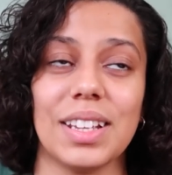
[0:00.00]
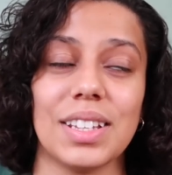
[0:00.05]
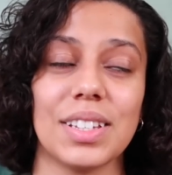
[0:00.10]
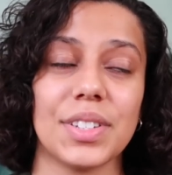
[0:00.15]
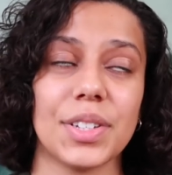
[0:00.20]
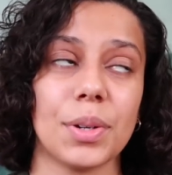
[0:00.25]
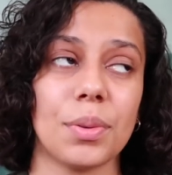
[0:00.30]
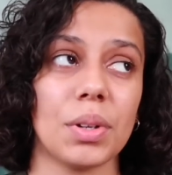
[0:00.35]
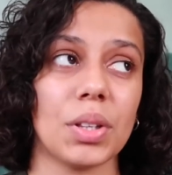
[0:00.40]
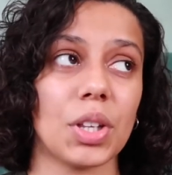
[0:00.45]

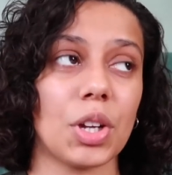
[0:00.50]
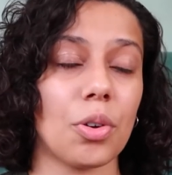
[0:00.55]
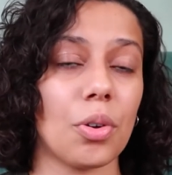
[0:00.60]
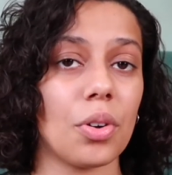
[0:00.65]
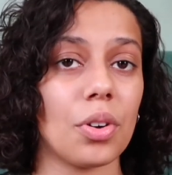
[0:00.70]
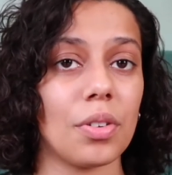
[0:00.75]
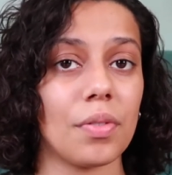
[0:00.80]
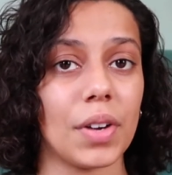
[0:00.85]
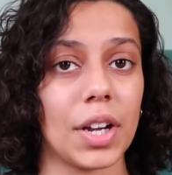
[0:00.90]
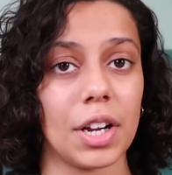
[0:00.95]
So with
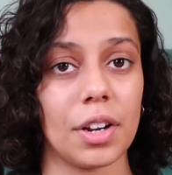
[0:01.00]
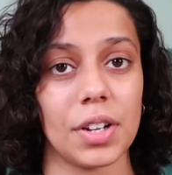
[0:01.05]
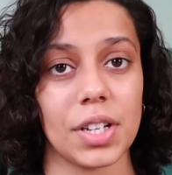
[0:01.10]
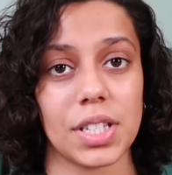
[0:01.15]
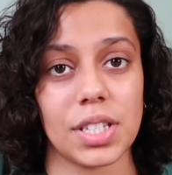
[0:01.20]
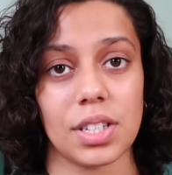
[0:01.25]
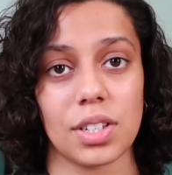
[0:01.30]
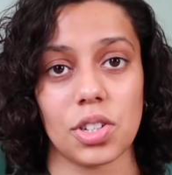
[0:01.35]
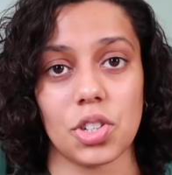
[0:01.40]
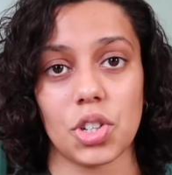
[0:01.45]

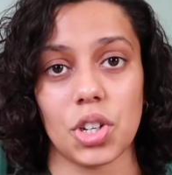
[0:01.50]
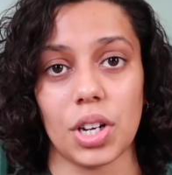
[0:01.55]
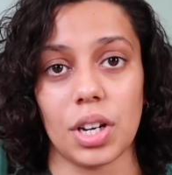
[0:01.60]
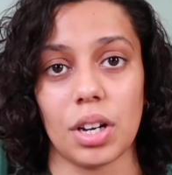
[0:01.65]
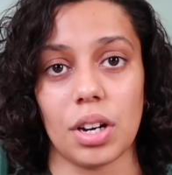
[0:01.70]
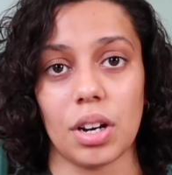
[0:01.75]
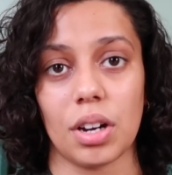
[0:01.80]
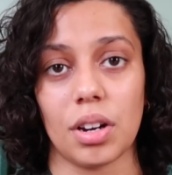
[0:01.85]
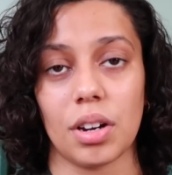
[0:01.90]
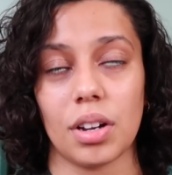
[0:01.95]
coronavirus this
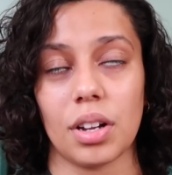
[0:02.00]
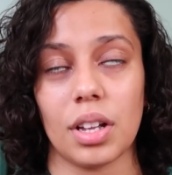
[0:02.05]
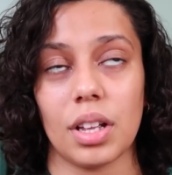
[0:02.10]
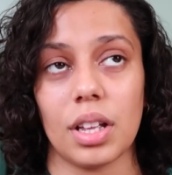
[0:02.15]
year,